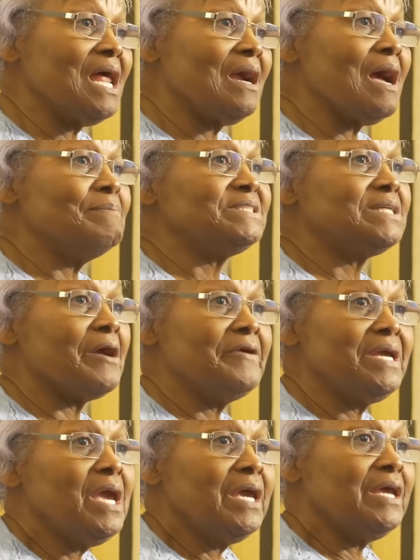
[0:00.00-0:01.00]
Clark, I'm
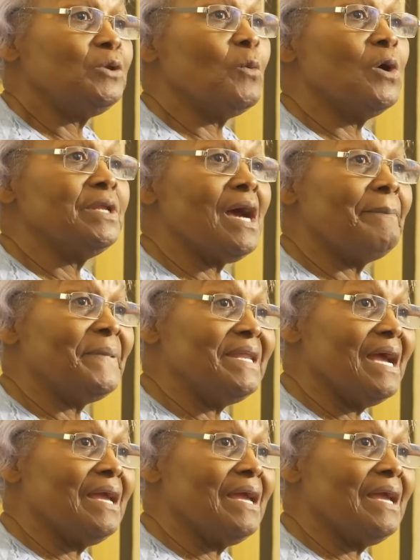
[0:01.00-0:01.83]
sorry, it won't happen